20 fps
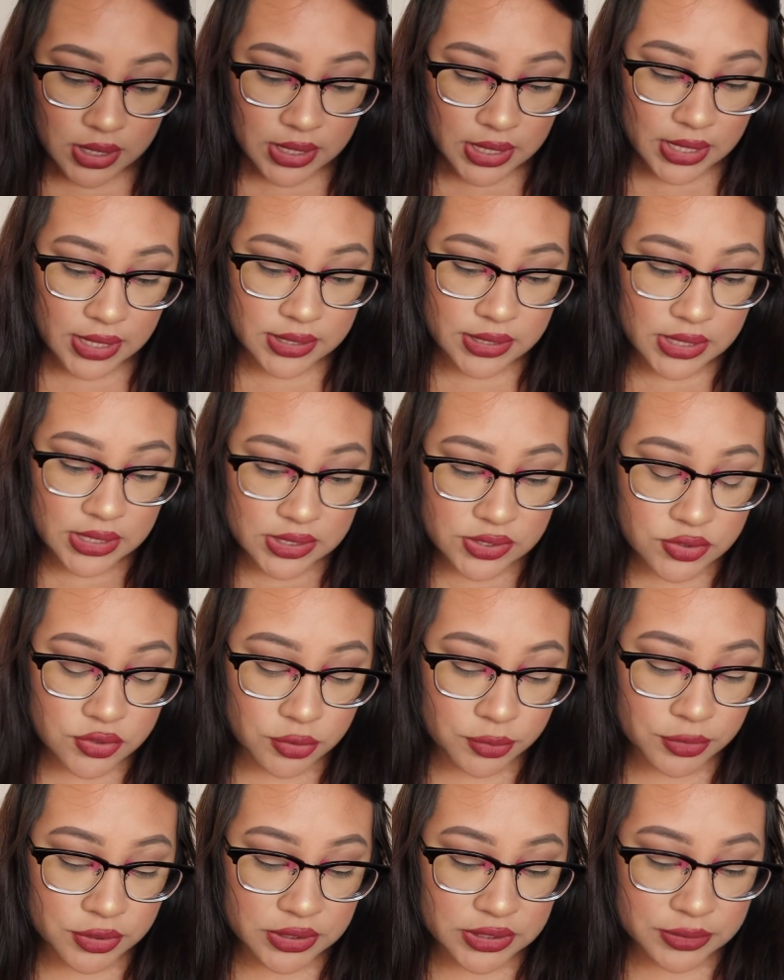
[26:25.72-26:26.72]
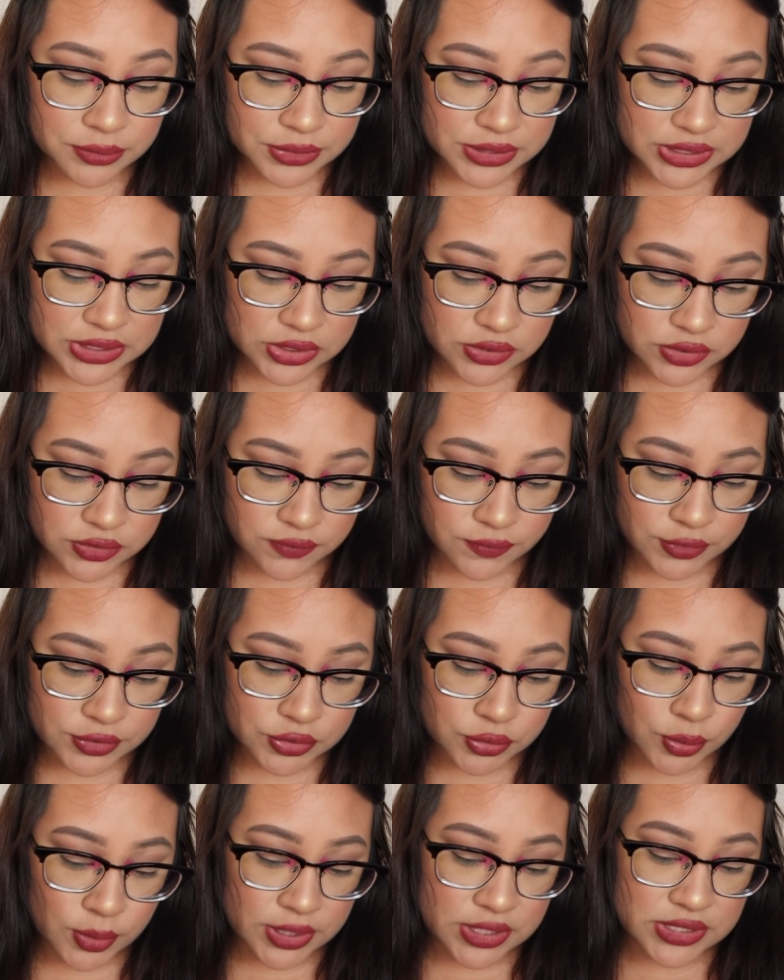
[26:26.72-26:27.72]
And this normally retails for
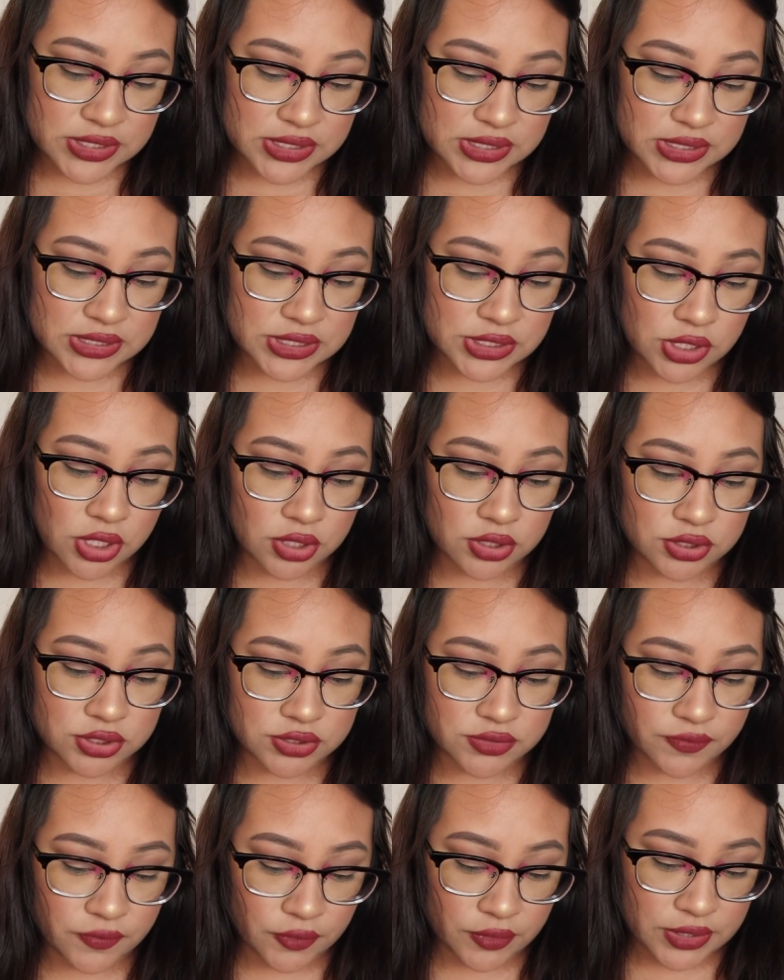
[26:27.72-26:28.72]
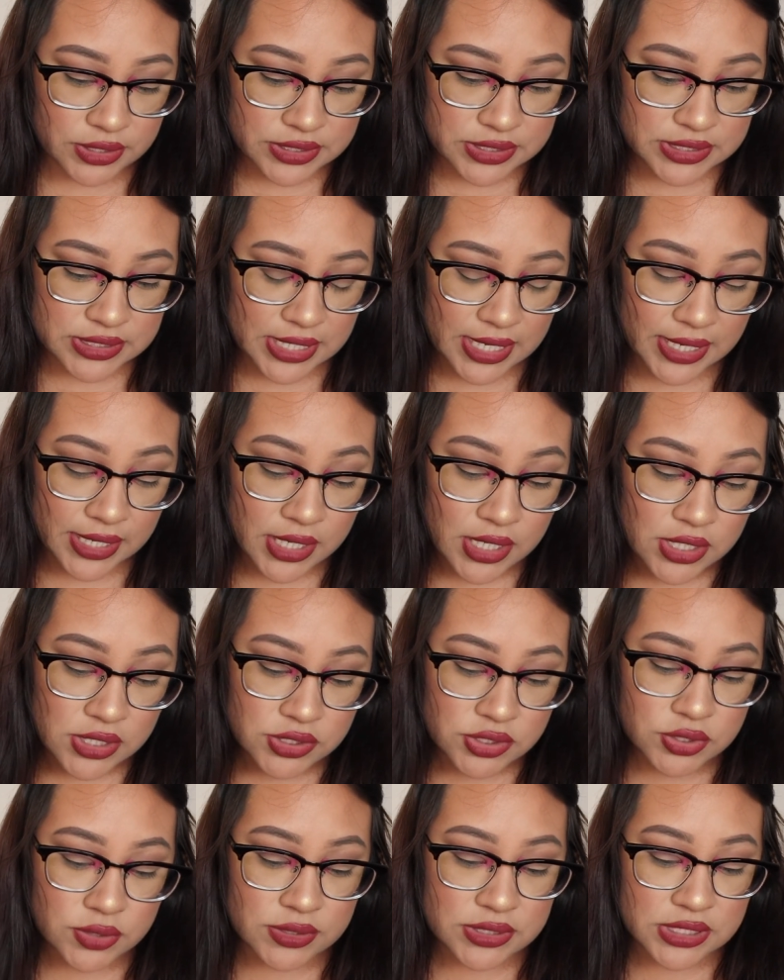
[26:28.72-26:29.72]
$26 for the set.
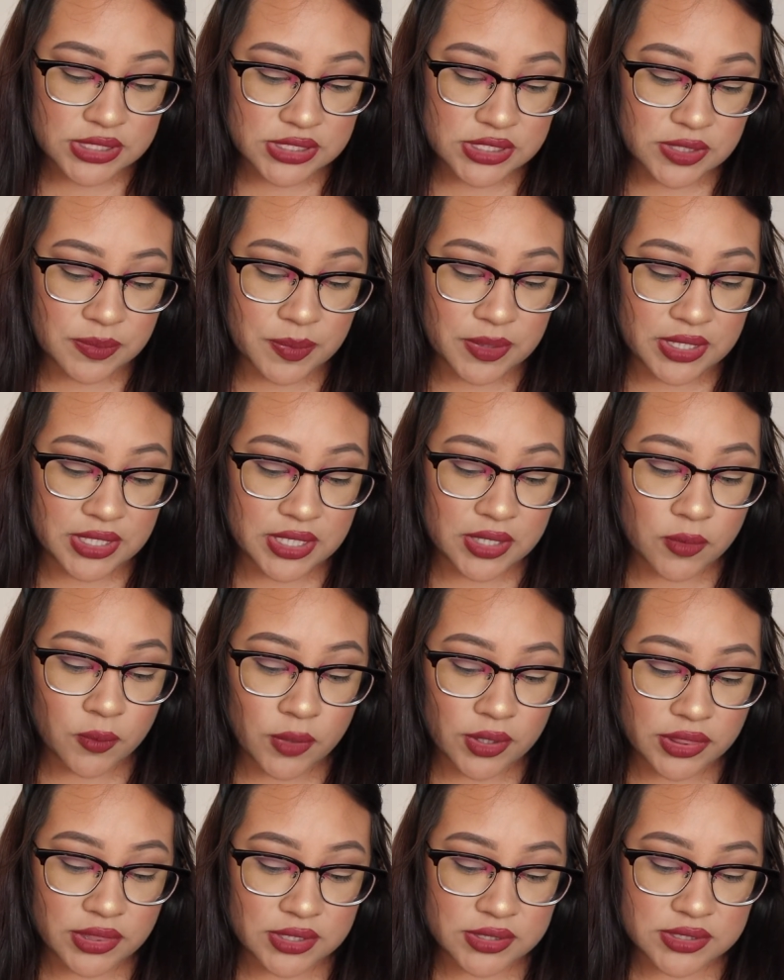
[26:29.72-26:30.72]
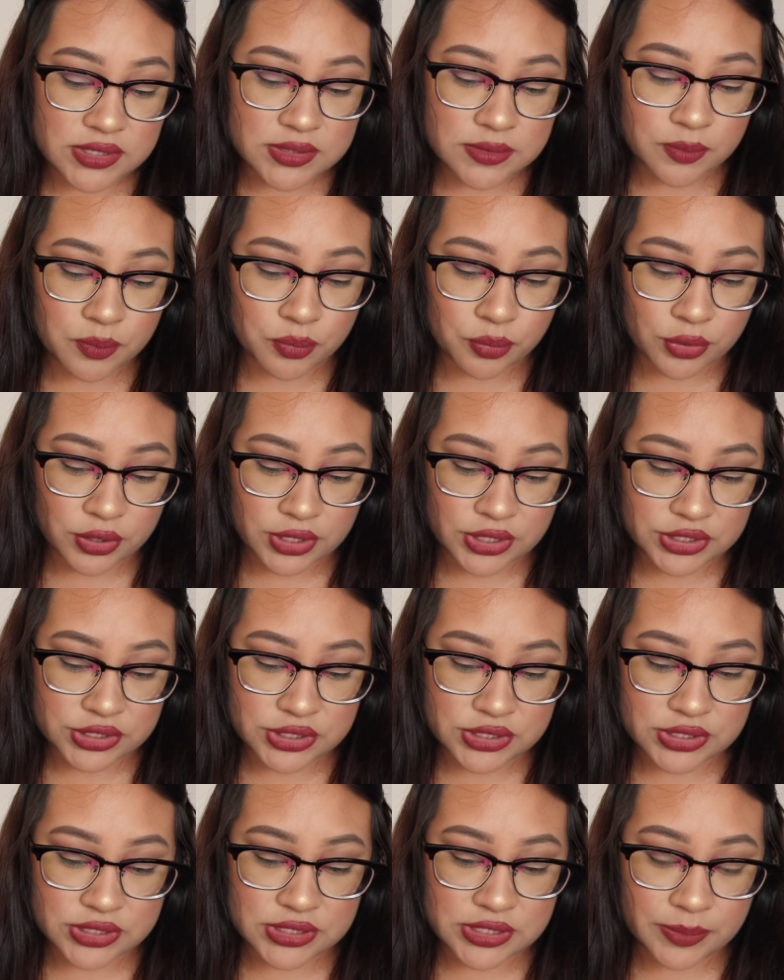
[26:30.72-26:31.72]
So it says to begin with this
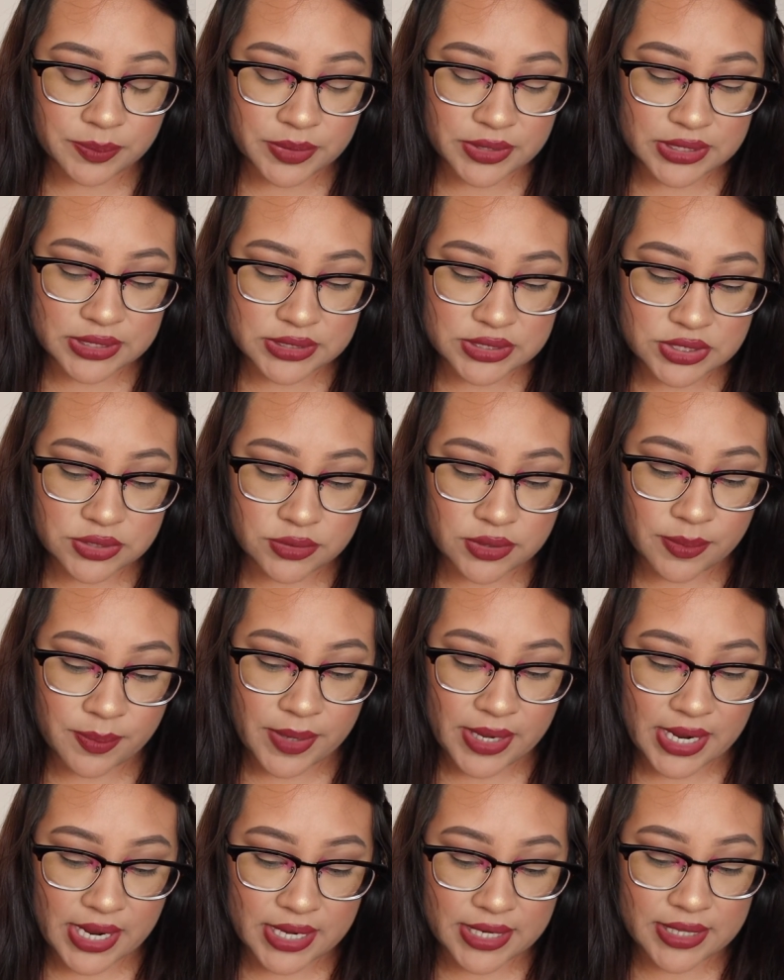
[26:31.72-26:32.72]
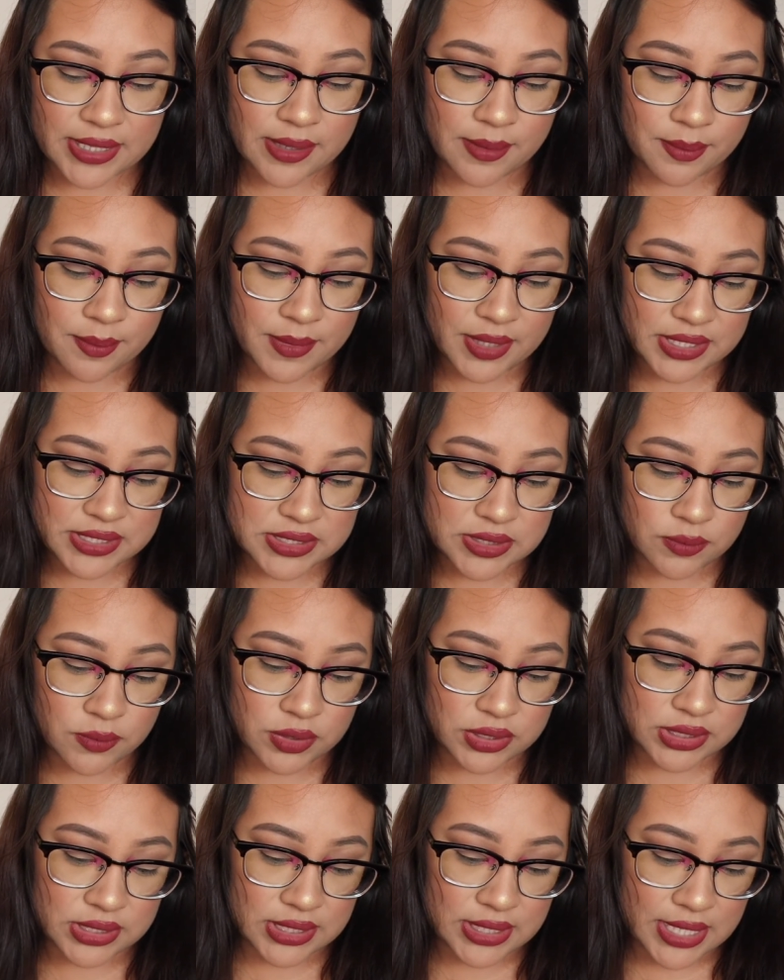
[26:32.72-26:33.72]
brush, dip it into the pan, then mix it
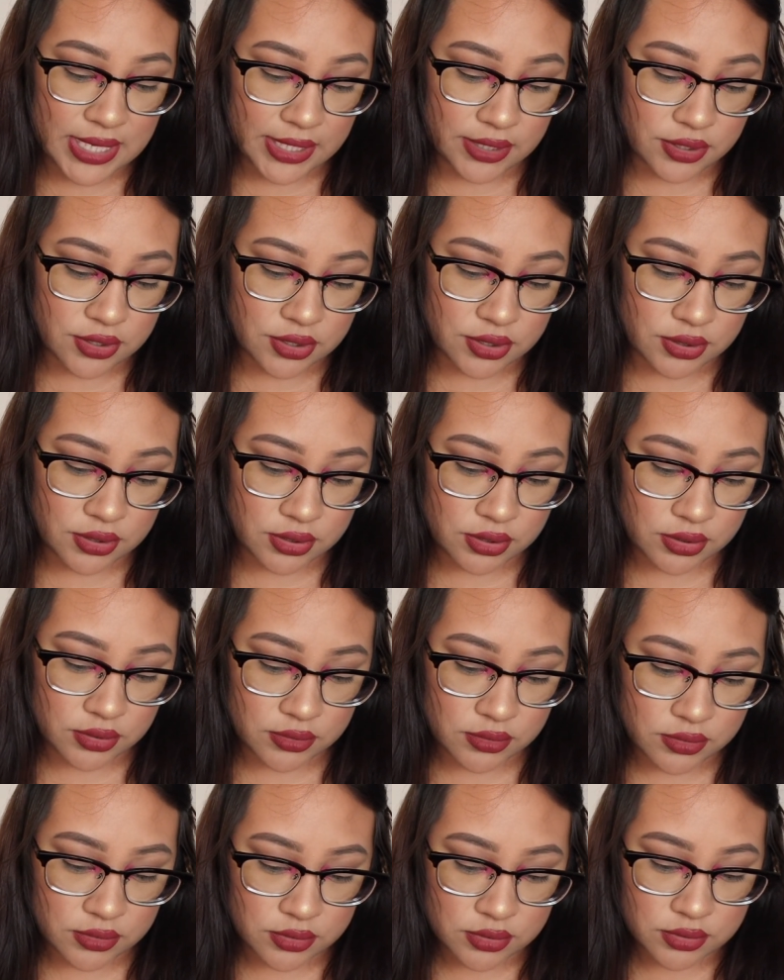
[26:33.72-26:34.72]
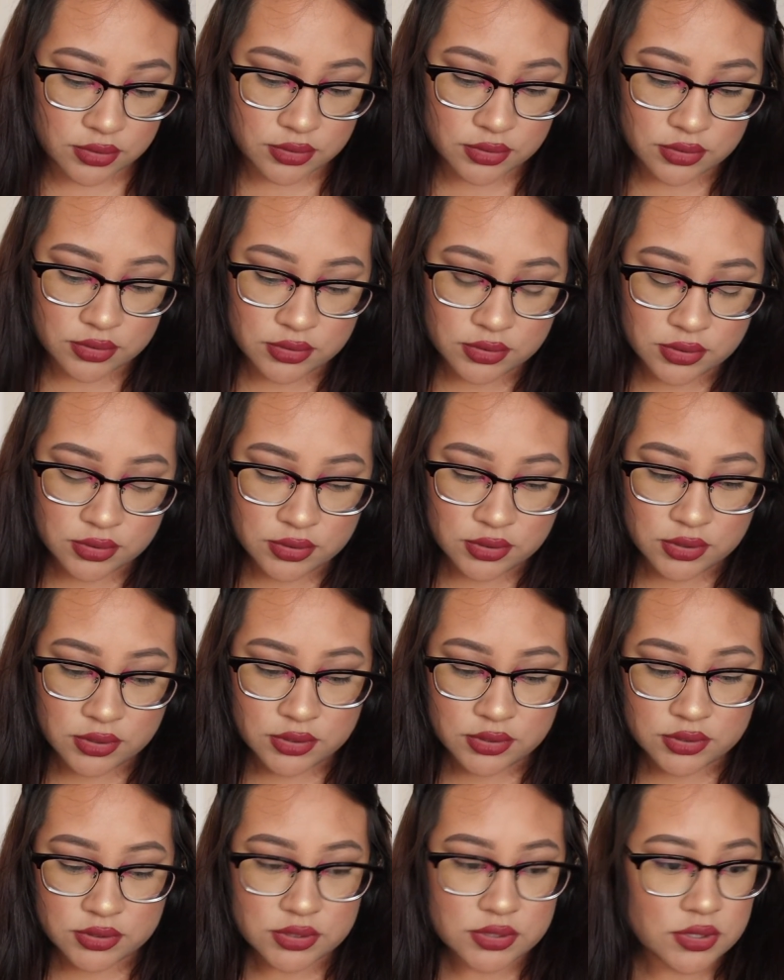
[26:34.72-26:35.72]
with the liner.
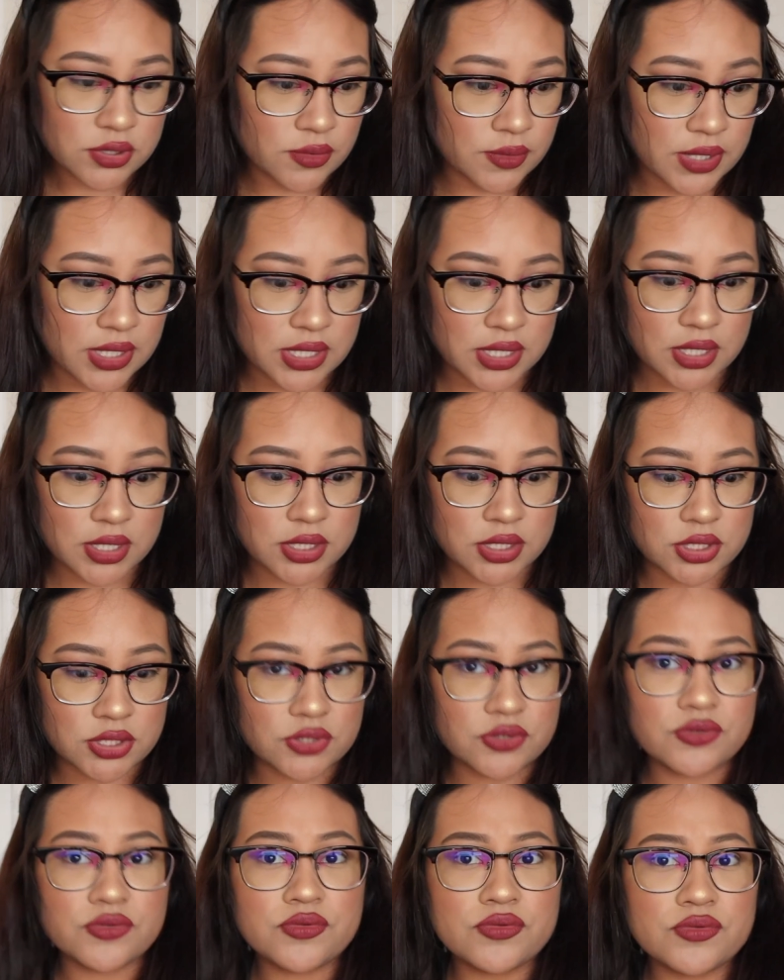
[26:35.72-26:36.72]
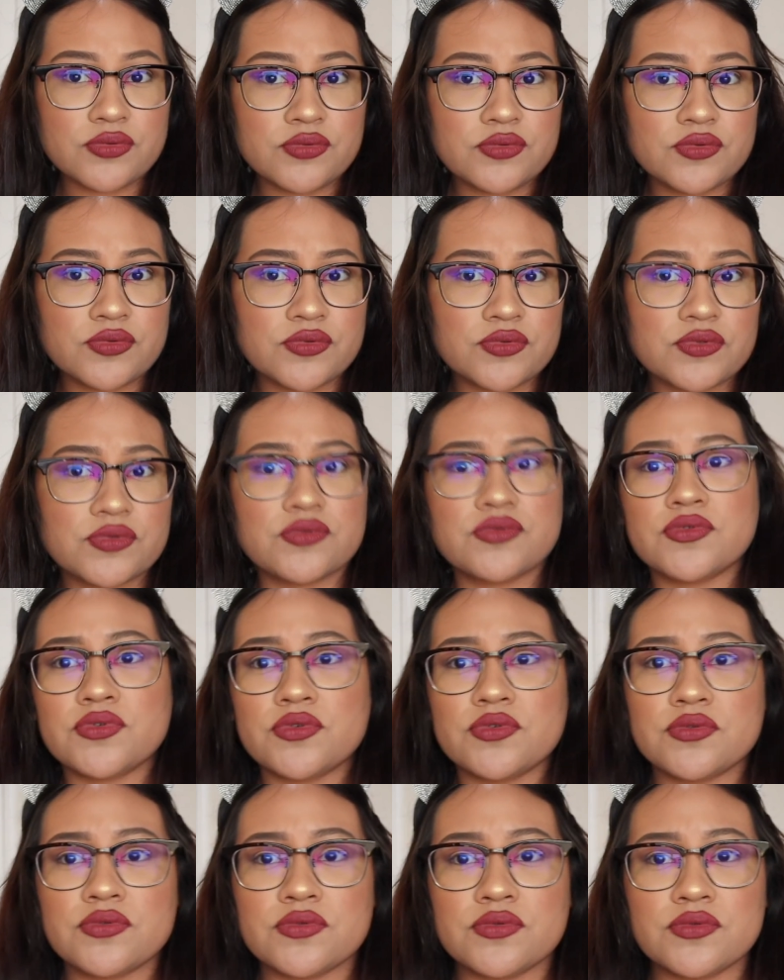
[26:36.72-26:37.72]
So can I use
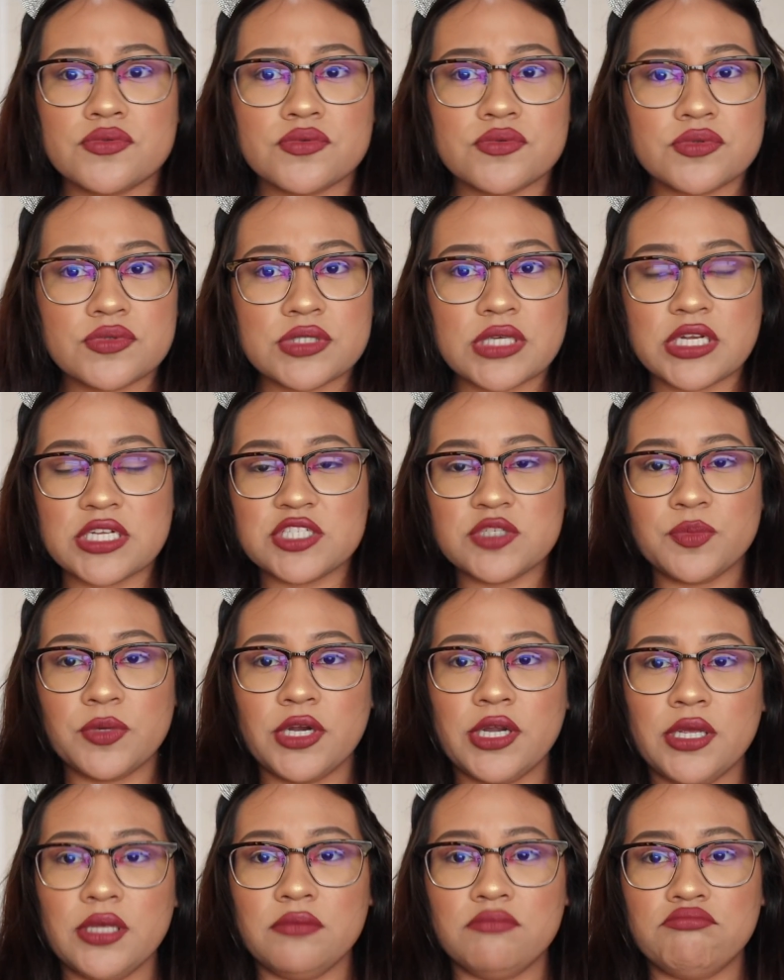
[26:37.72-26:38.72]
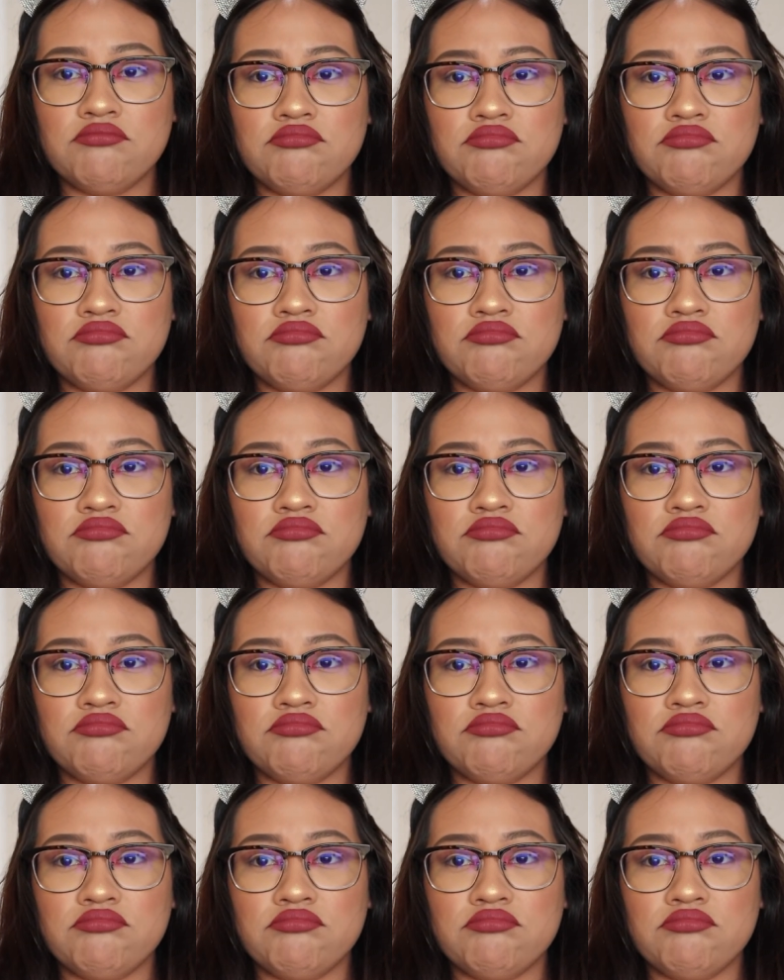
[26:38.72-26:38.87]
setting spray